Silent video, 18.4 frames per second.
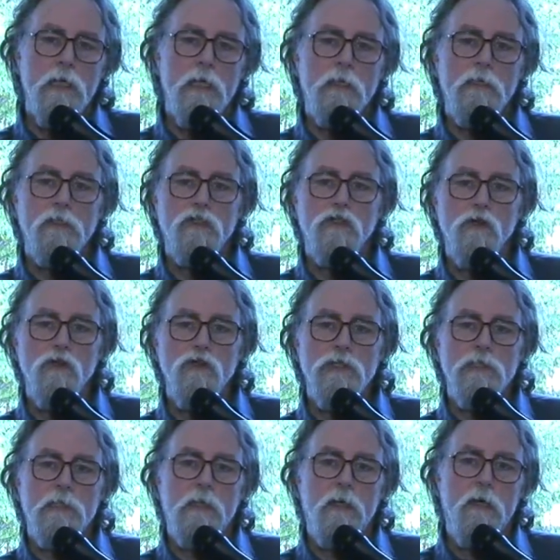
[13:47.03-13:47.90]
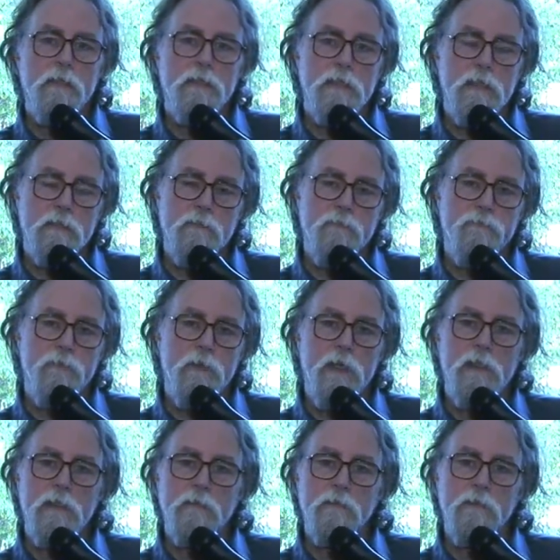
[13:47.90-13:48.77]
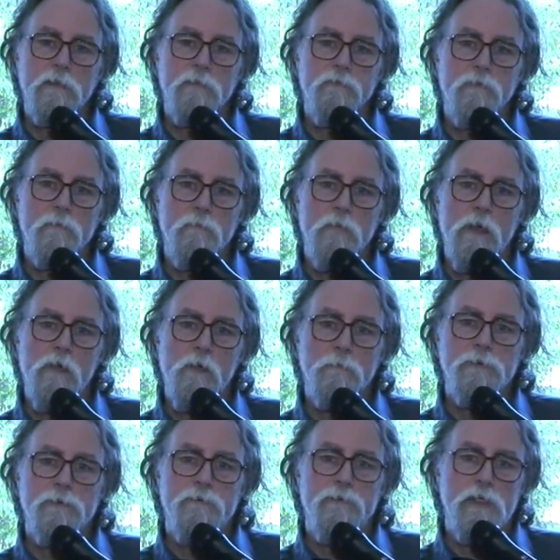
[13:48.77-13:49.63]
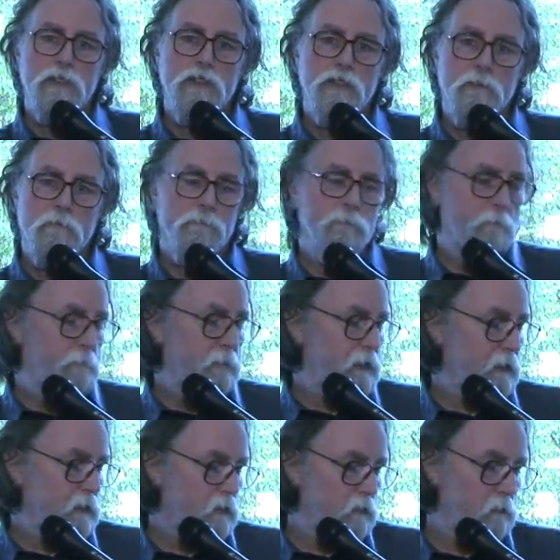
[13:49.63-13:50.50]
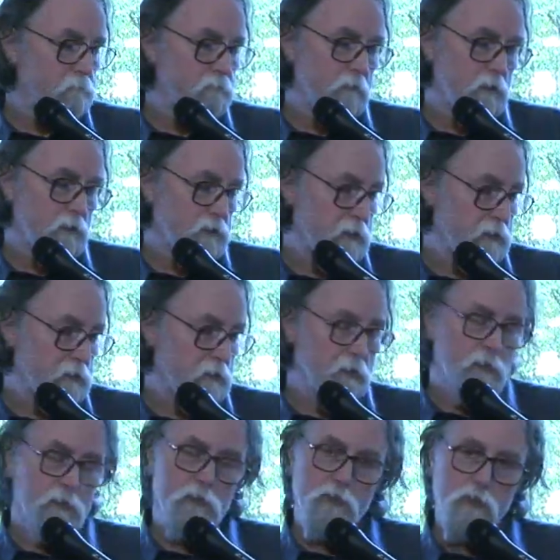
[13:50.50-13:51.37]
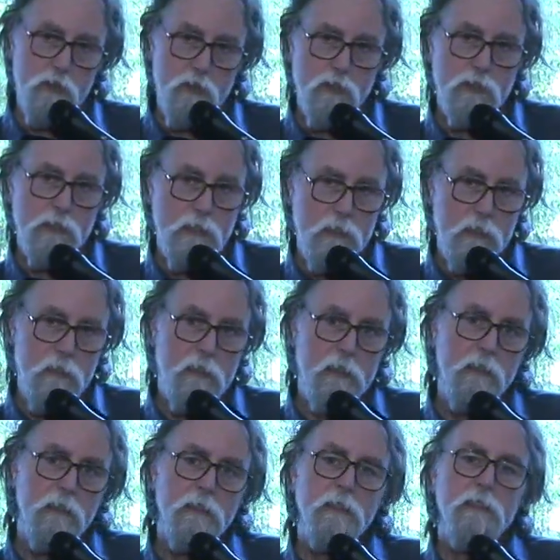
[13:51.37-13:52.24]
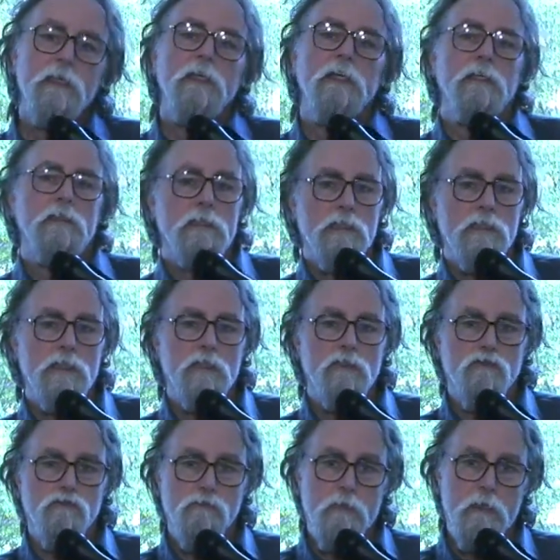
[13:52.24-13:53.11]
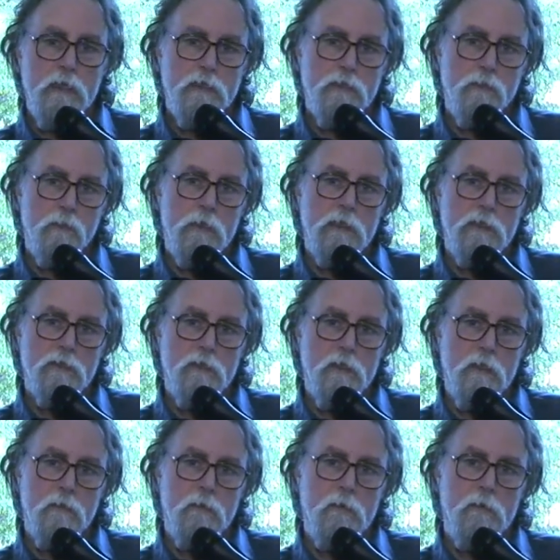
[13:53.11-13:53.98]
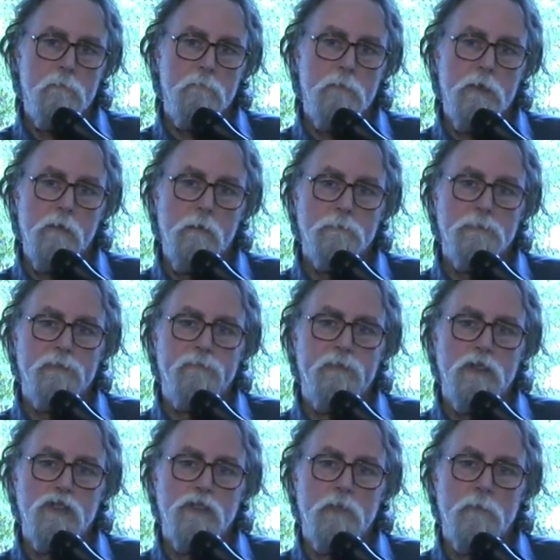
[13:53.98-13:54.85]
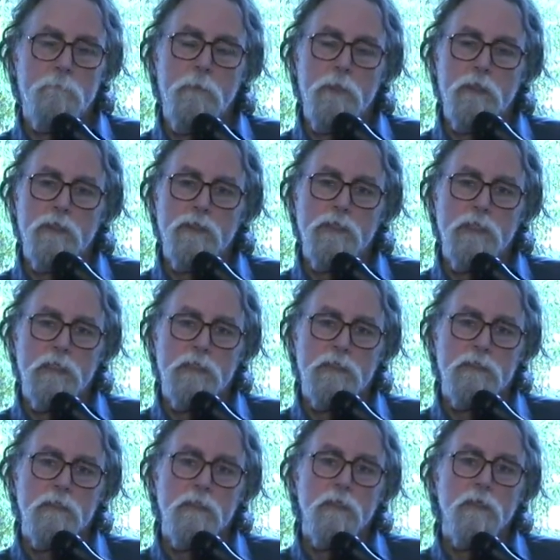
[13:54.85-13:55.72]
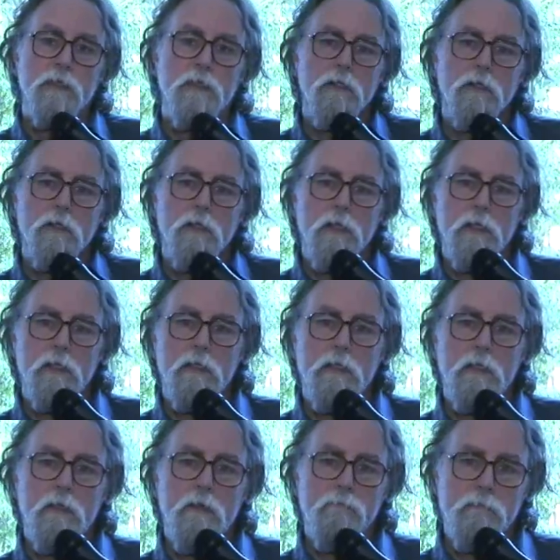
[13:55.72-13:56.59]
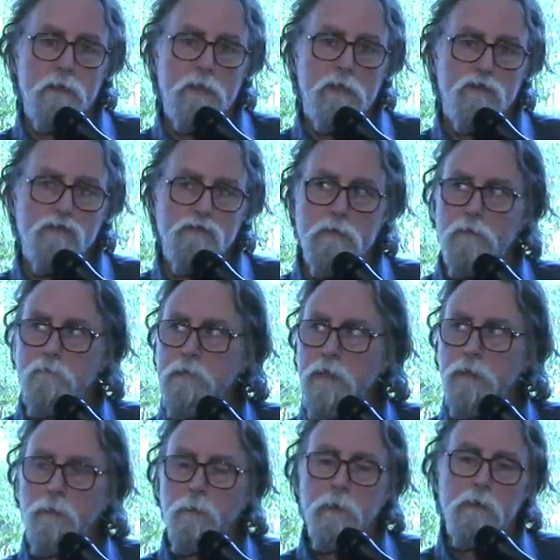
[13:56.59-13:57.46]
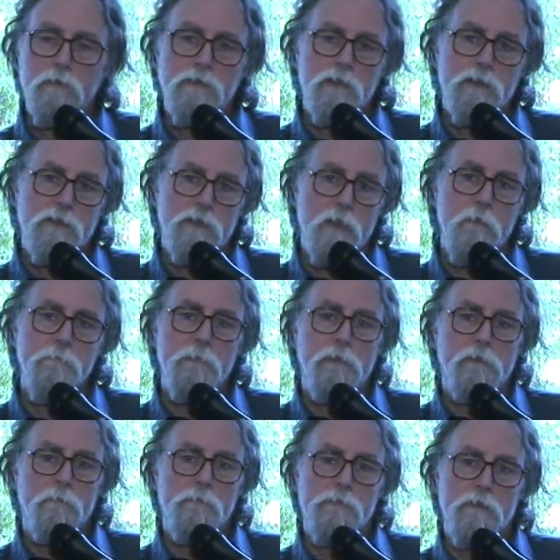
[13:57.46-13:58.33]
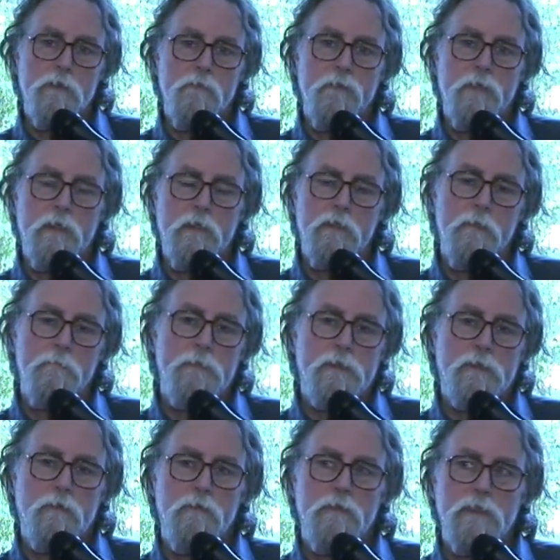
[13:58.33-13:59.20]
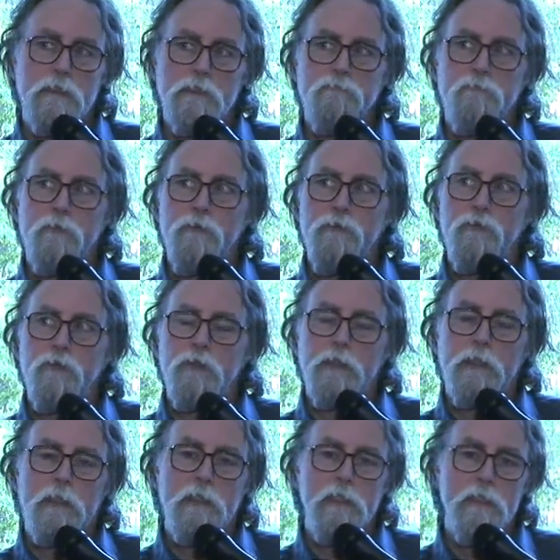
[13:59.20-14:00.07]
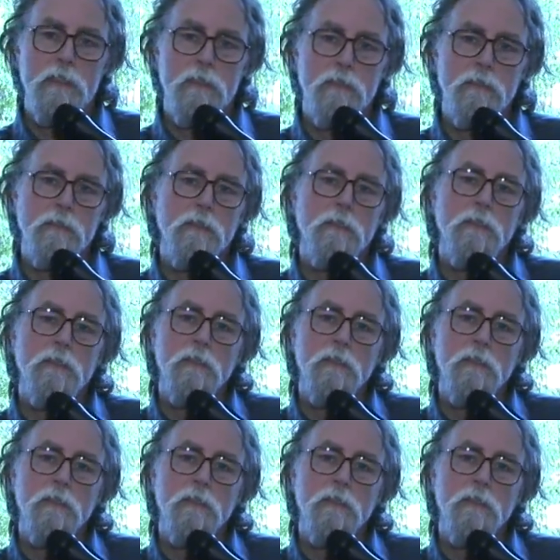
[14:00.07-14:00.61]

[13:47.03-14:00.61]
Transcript: And it's usually, I tend to find, from my observation of the political process that occurs here in this country, as well as my observation of politics in every country around the world since I've been observing, and I've been doing this for 30 years,